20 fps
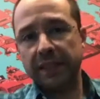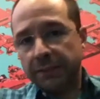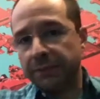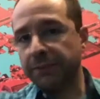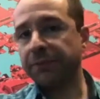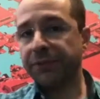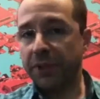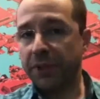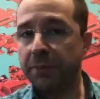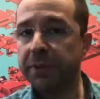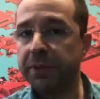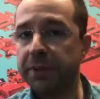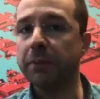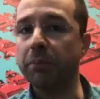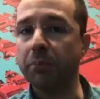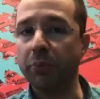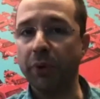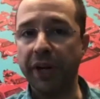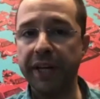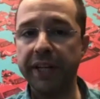If something
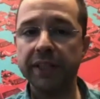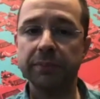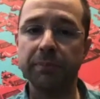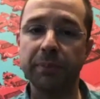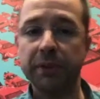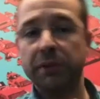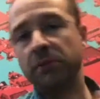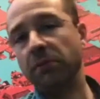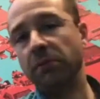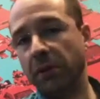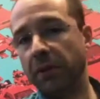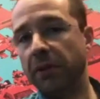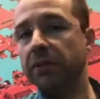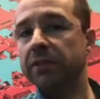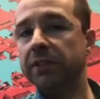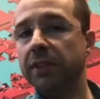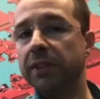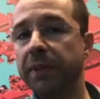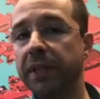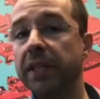breaks, but you learn
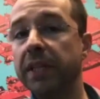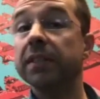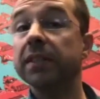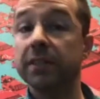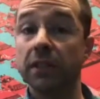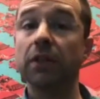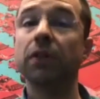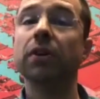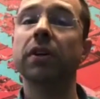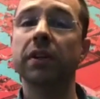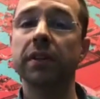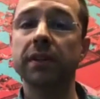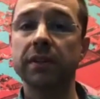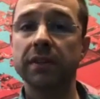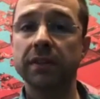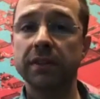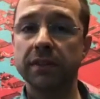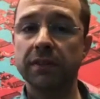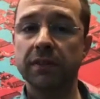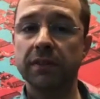something, it's good,
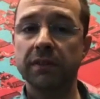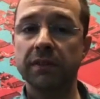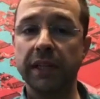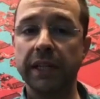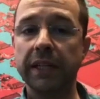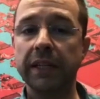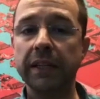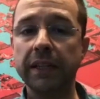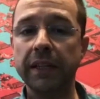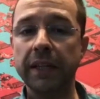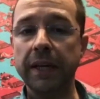right?